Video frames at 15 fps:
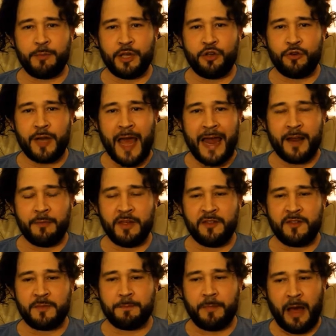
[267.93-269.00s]
him a
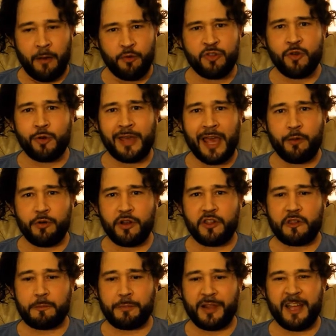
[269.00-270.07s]
unanimous. I was okay with a
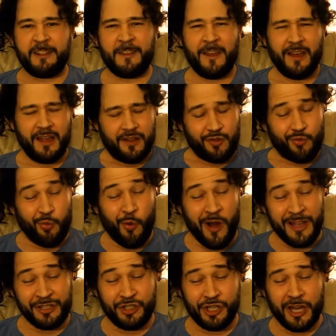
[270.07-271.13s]
split. There's
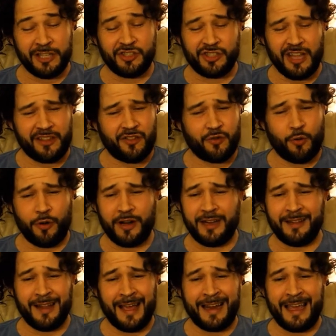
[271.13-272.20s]
one judge that scored
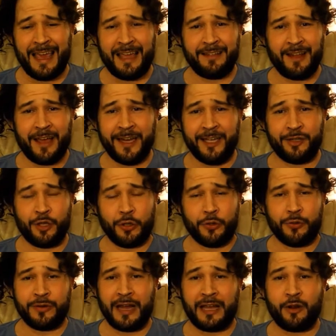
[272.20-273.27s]
it
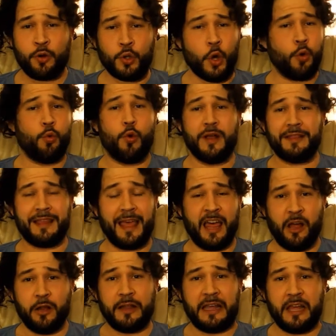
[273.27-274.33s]
98-92, and I don't know what the
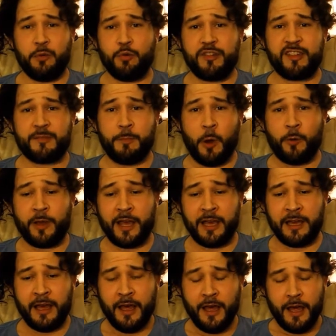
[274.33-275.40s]
hell he was
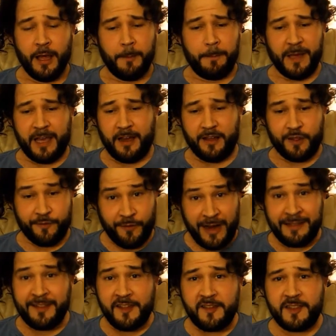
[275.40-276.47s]
smoking, because
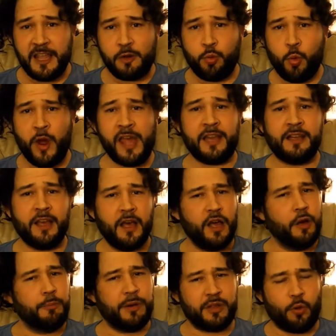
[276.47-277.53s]
Francis did win,
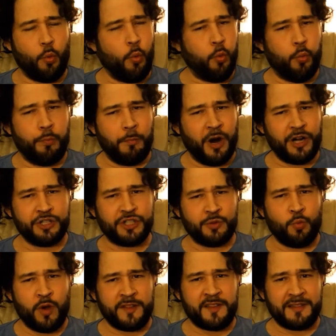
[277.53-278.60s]
but the
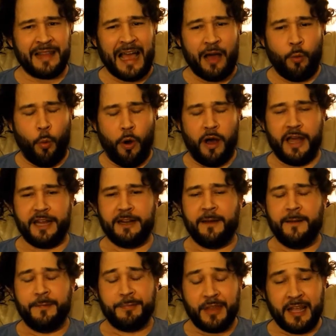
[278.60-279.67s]
margin wasn't that wide.
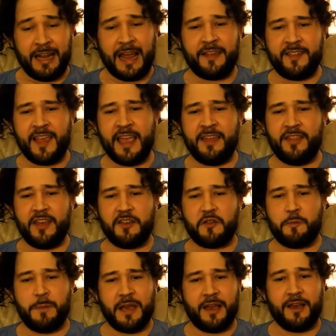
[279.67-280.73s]
And I say
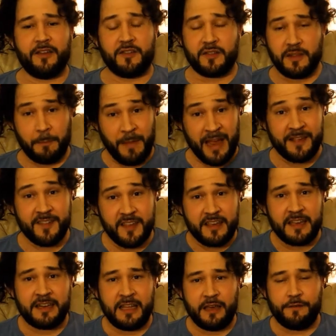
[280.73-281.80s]
this because the
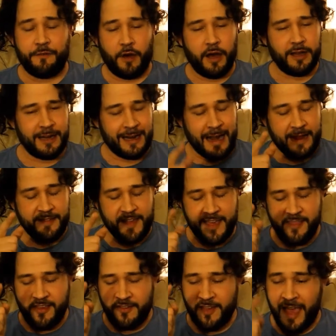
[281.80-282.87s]
Mexican he fought, and I
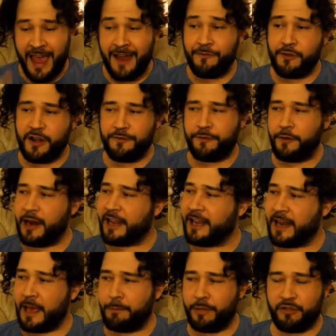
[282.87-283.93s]
say this every
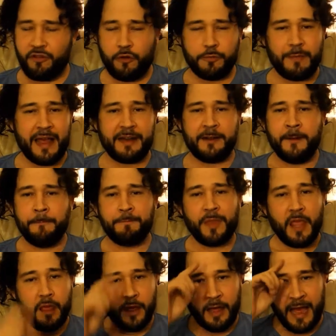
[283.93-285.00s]
freaking episode, man,
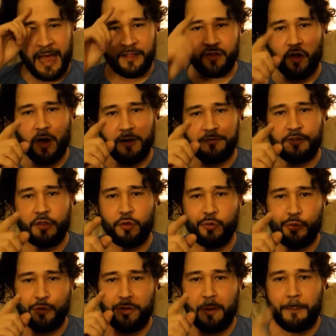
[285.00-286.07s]
hats off
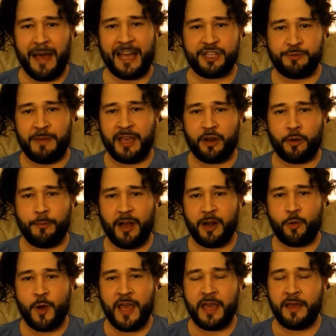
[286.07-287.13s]
to the matchmaker, by
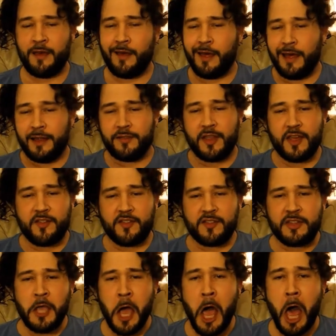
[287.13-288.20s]
the way, these
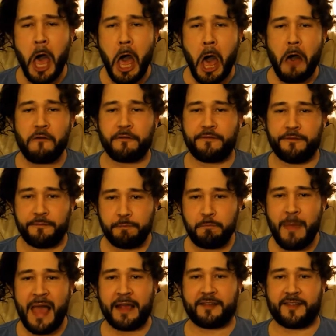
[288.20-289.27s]
tough
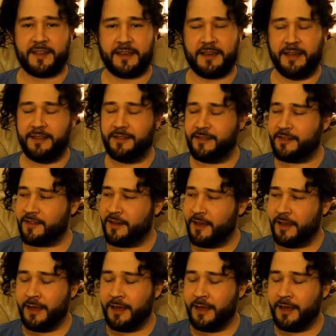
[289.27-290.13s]
Mexicans.